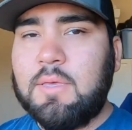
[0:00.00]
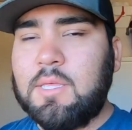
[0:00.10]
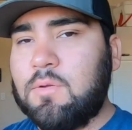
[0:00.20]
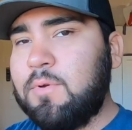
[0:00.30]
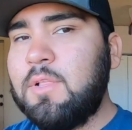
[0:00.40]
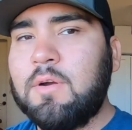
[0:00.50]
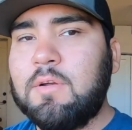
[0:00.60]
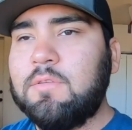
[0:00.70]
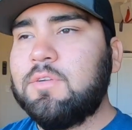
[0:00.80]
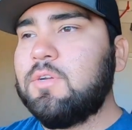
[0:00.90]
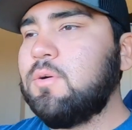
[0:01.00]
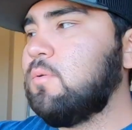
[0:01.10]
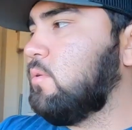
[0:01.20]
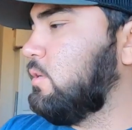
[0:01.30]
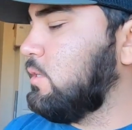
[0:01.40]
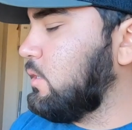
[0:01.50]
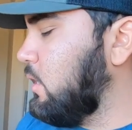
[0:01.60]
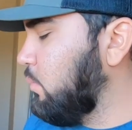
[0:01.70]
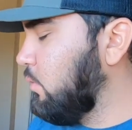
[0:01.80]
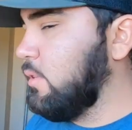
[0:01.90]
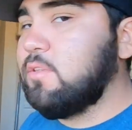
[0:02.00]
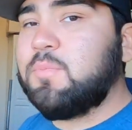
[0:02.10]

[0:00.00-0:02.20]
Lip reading: either really hard to show or just kind of pointless.